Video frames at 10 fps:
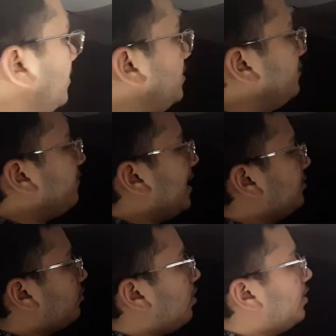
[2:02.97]
if I
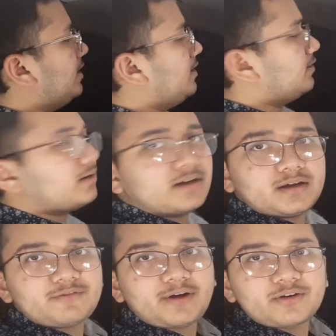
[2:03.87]
draw here,
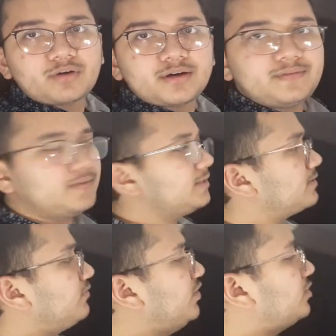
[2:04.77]
if I draw in
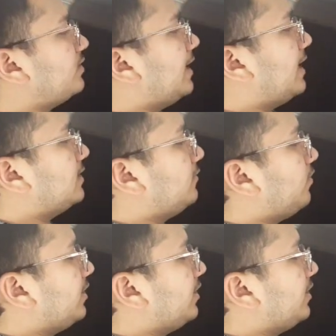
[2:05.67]
this region, that for